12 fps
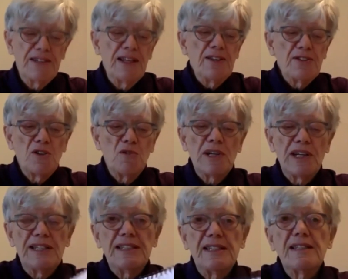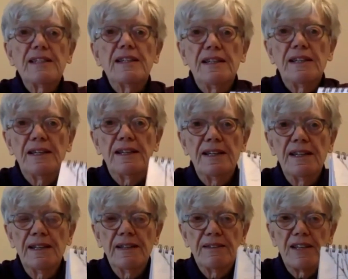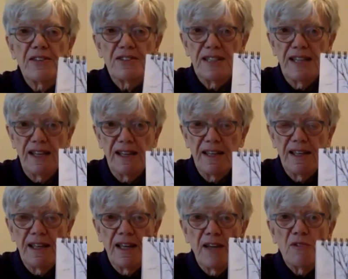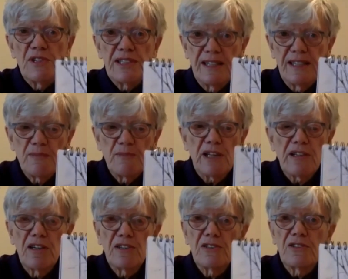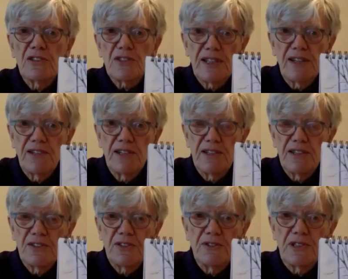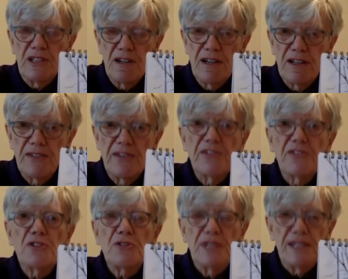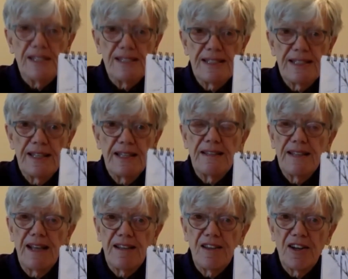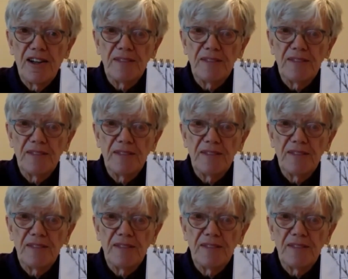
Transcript: So what I did the other day was this. My condo looks out onto a yard, and there are trees in that yard.